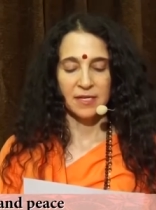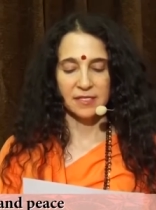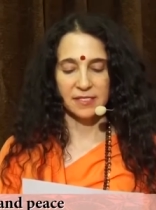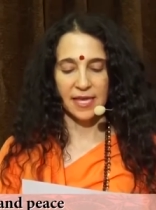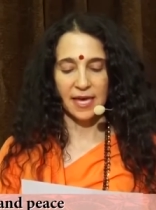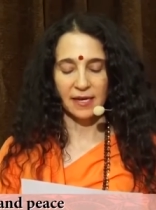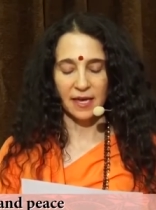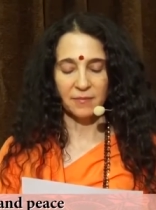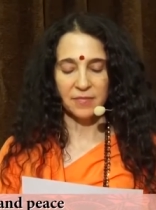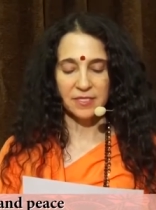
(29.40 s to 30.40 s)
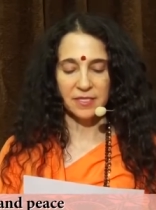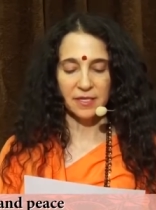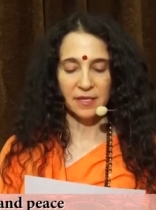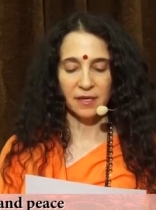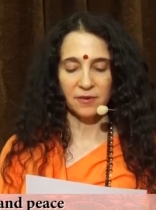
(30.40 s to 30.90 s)
does that
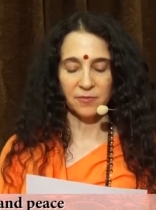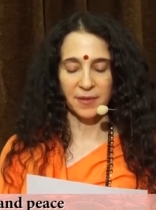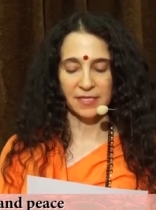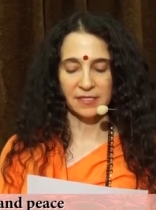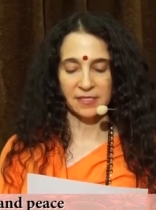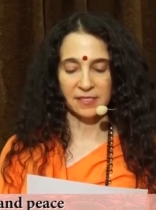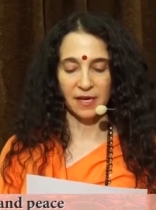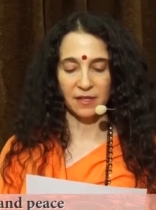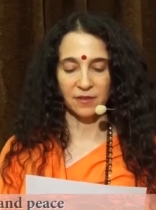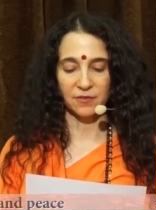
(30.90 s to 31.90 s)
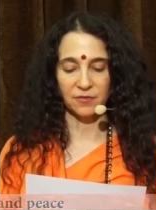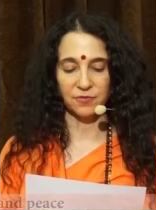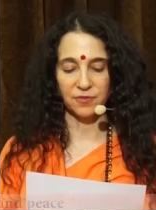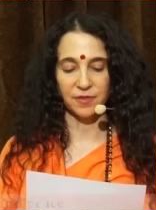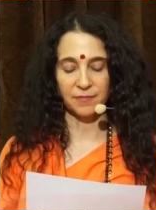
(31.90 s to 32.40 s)
emptying of
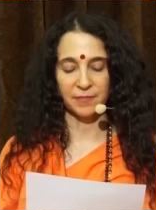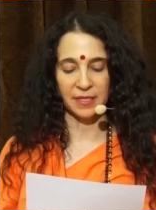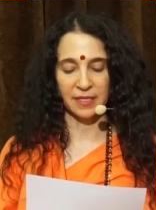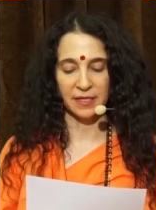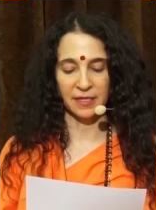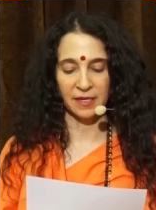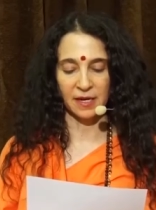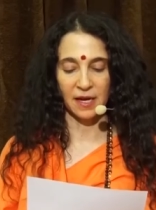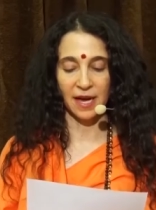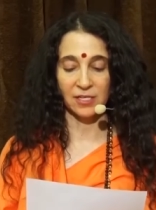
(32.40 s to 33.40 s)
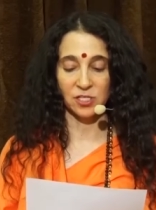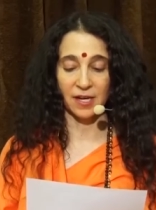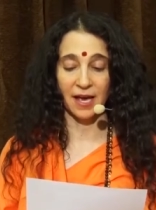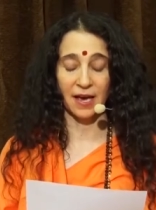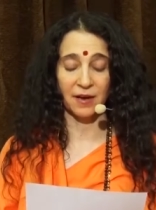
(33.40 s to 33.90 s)
myself mean I
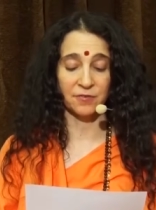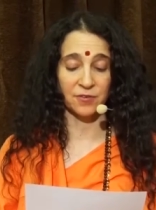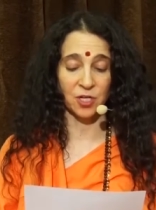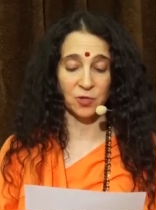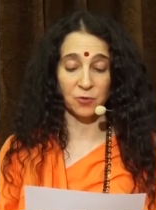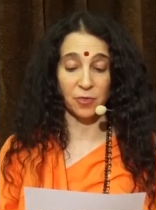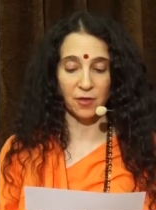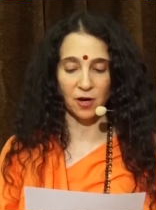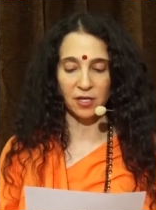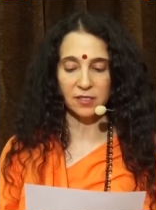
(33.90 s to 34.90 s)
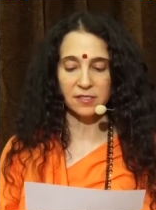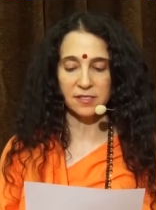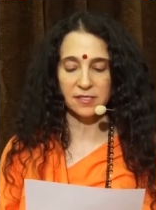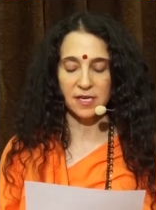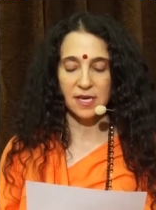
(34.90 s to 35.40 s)
should have no
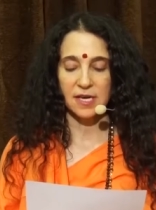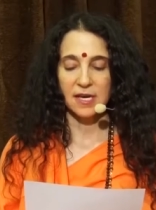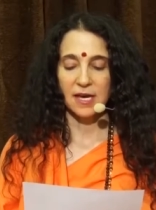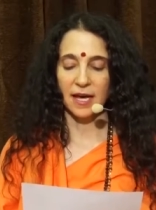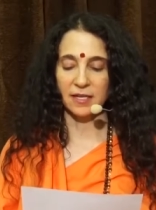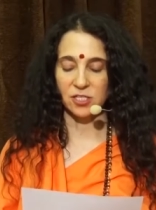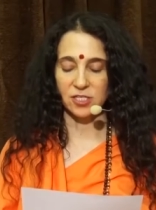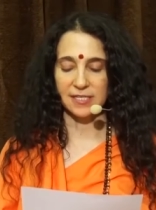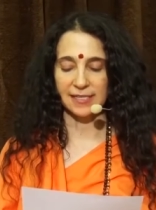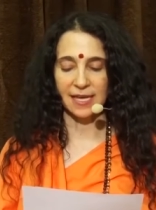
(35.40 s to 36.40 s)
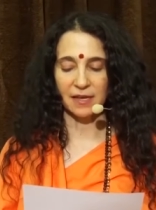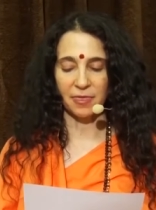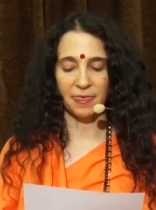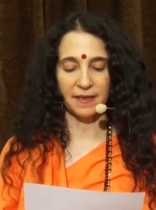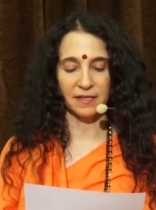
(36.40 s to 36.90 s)
thoughts and just let
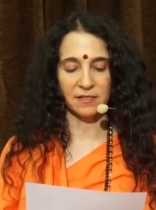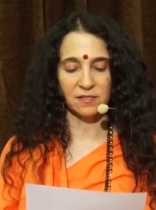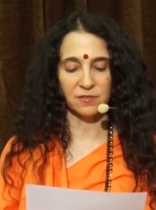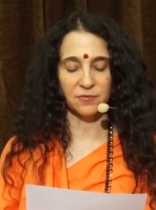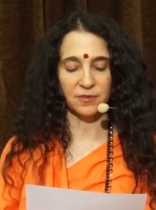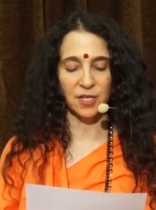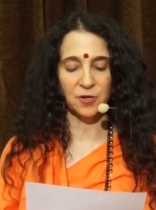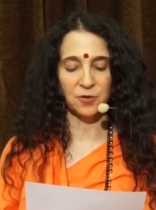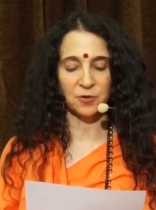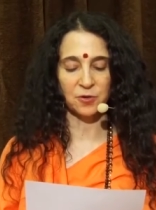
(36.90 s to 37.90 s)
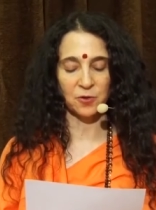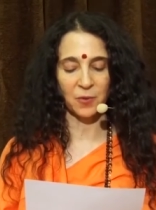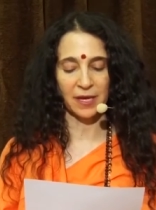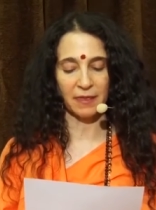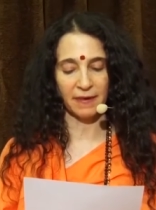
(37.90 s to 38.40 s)
things flow the
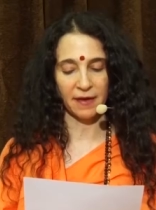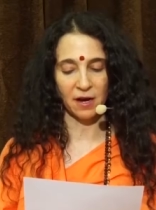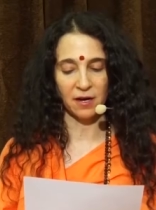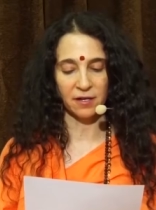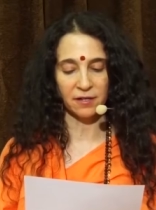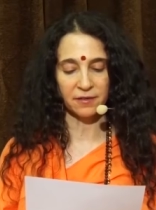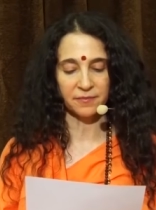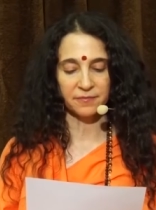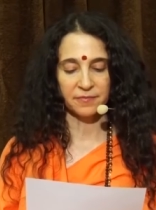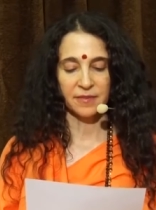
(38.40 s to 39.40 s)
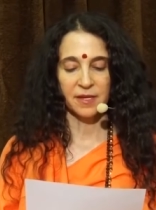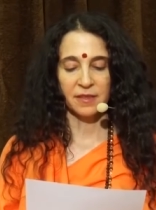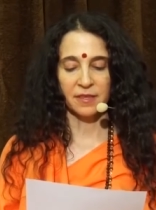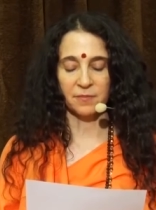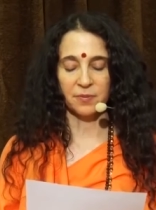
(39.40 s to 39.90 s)
way they are?
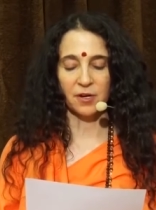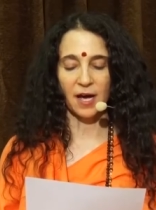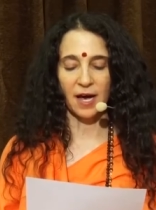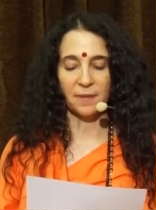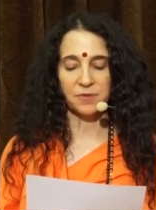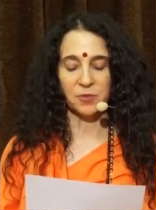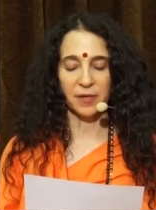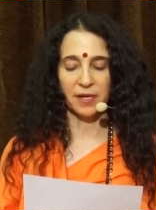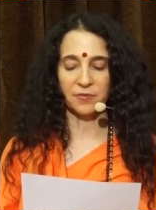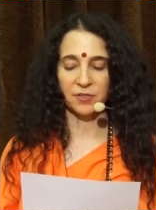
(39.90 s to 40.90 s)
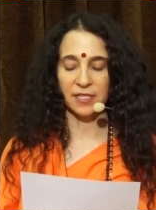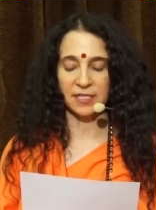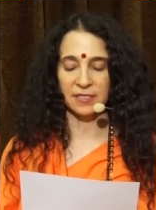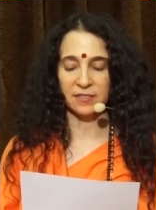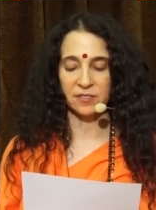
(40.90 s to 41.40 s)
That perhaps whatever
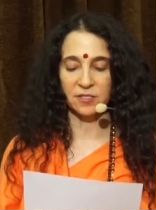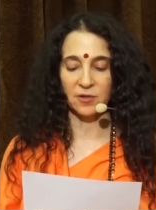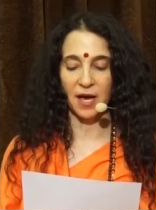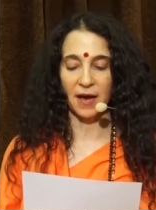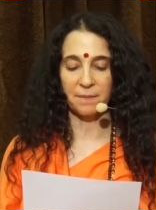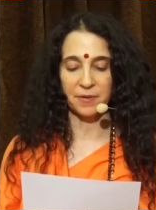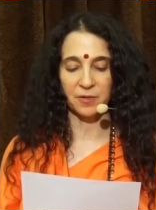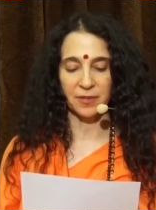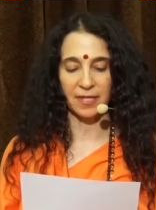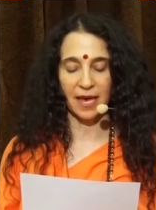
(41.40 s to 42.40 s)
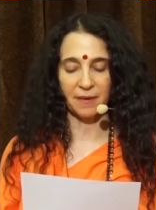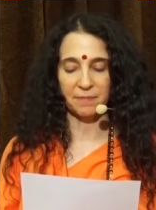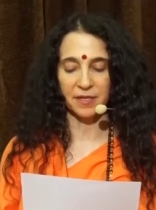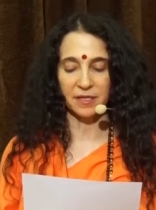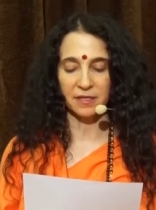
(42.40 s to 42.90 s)
needs to happen will
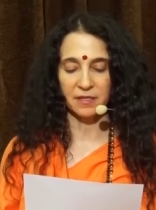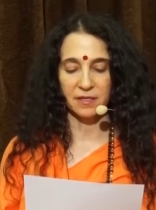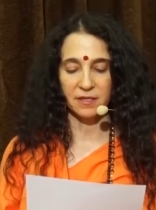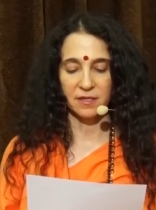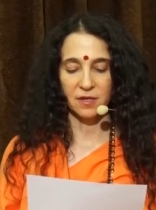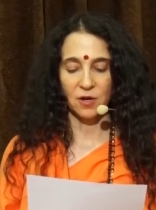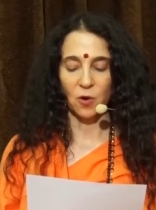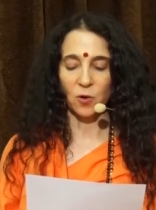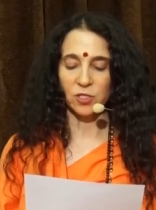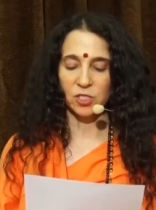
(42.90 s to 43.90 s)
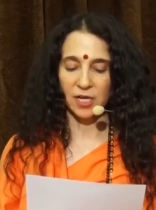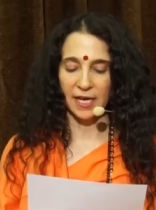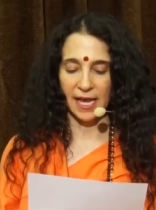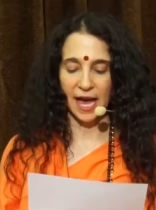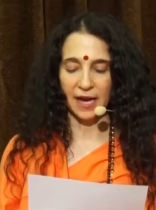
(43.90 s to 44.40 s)
happen? Or should
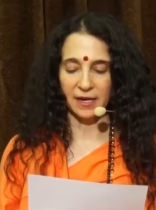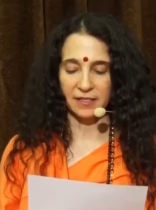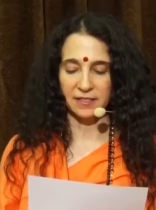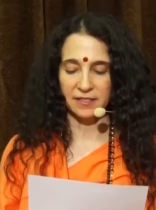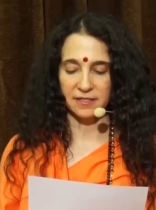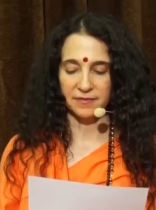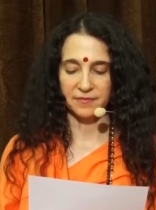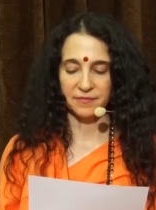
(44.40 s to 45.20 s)
I act?